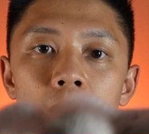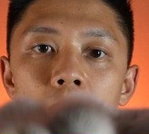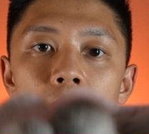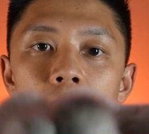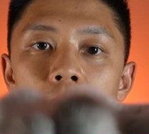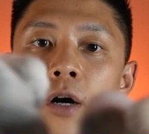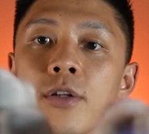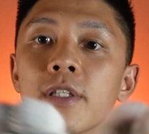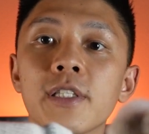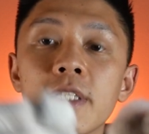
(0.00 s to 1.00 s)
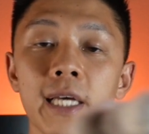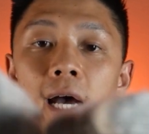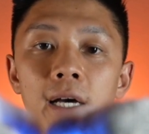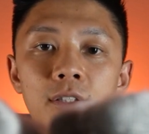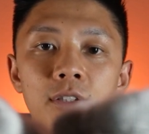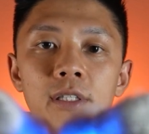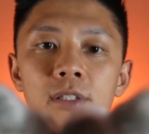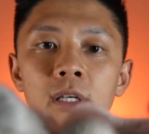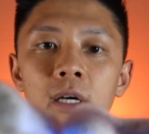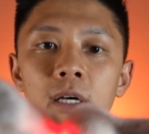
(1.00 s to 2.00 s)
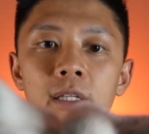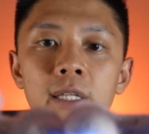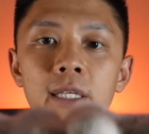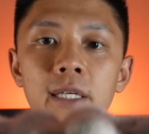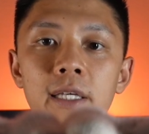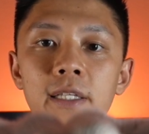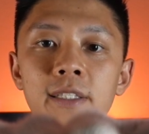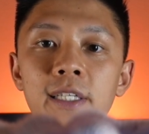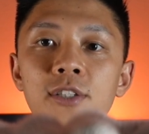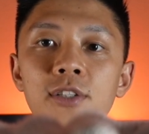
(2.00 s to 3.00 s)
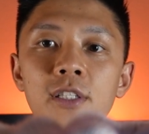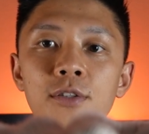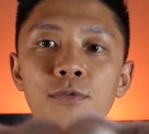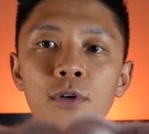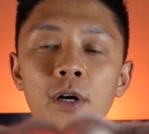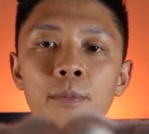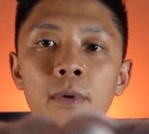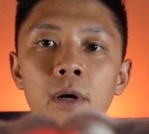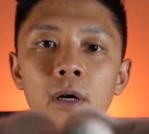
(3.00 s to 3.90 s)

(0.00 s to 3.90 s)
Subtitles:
On the Z-axis, the distance from